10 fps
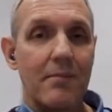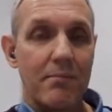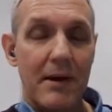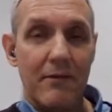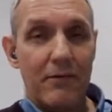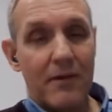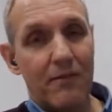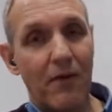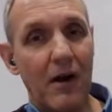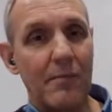better for the
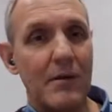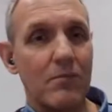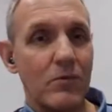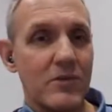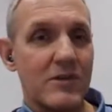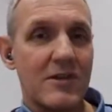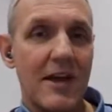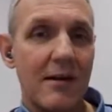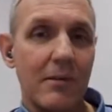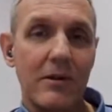environment, more
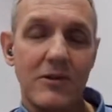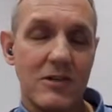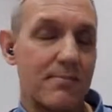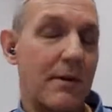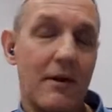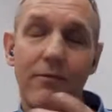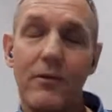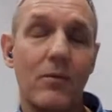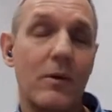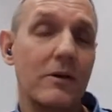sustainable, just better for
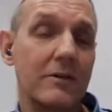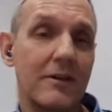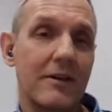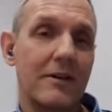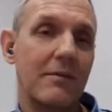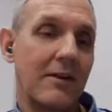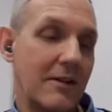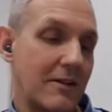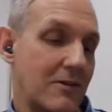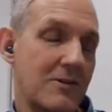the world. I
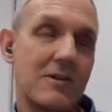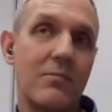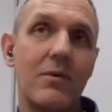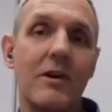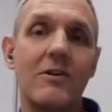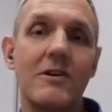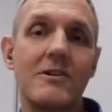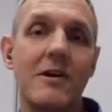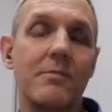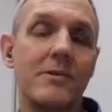think those are some really good
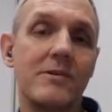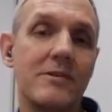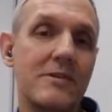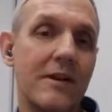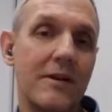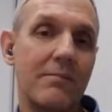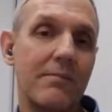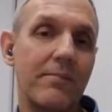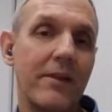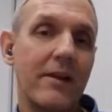examples
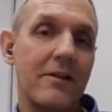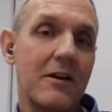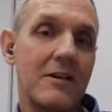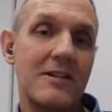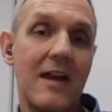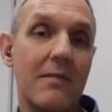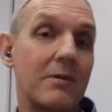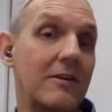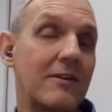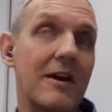that I see
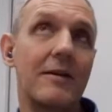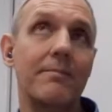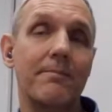happening today.